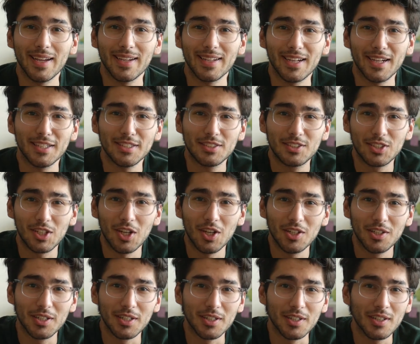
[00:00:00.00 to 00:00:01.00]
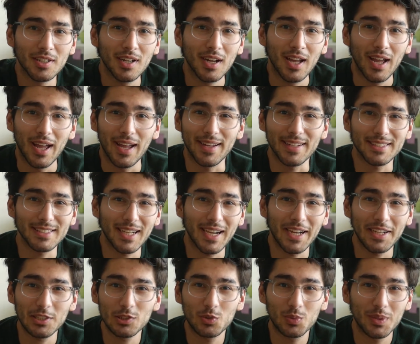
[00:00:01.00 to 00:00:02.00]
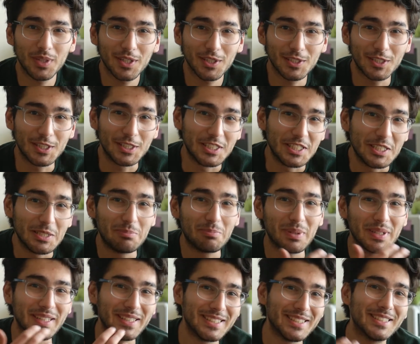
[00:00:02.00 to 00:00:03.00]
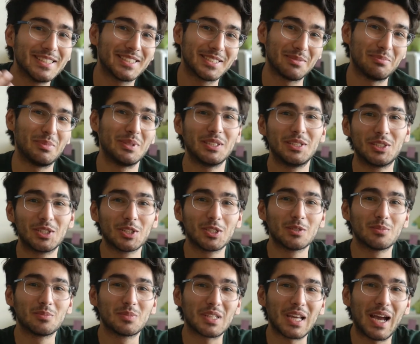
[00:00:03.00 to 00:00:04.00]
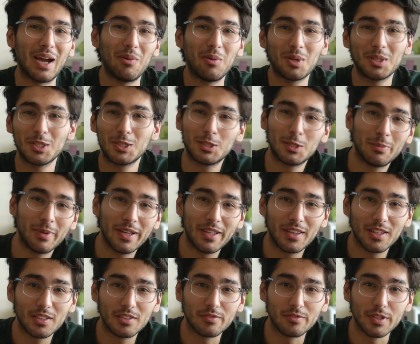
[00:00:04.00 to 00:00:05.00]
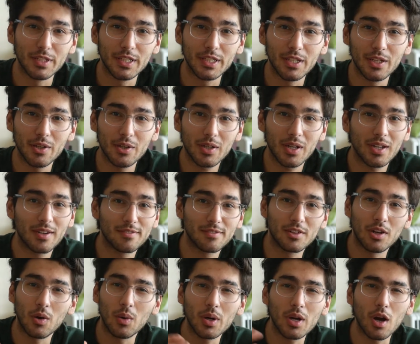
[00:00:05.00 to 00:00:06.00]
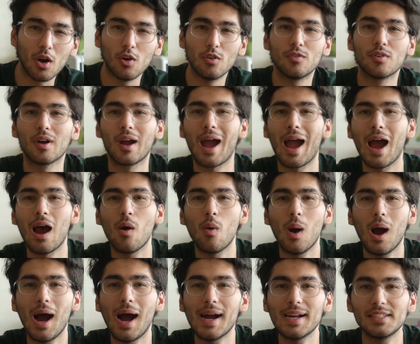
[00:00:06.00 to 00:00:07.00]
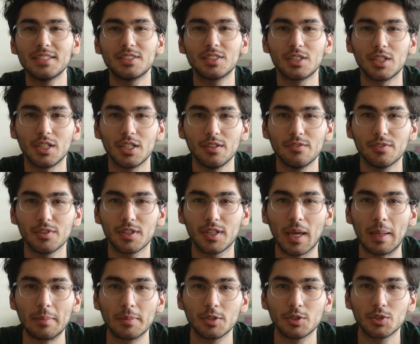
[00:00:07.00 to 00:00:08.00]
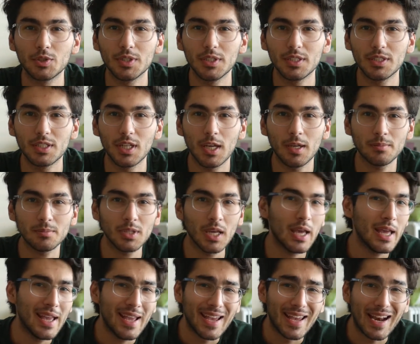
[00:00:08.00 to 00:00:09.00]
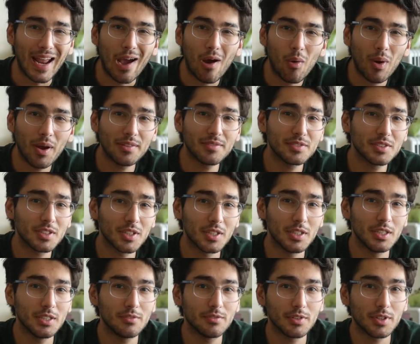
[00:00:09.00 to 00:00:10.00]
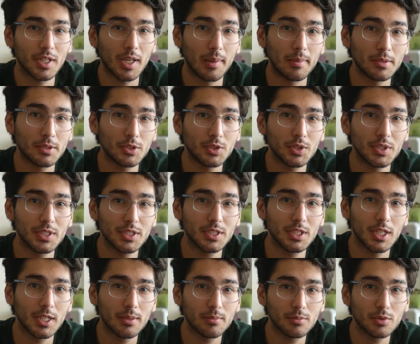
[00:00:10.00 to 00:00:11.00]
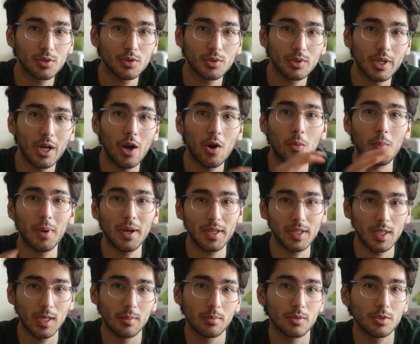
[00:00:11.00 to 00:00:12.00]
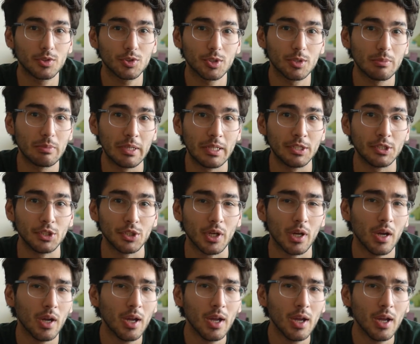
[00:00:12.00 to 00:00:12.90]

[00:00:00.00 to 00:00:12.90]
guys, it's Zahl here. And as we are deep into midterms, I wanted to make this video kind of going over how I study for chemistry exams and how I've studied for chemistry exams throughout my chemistry major.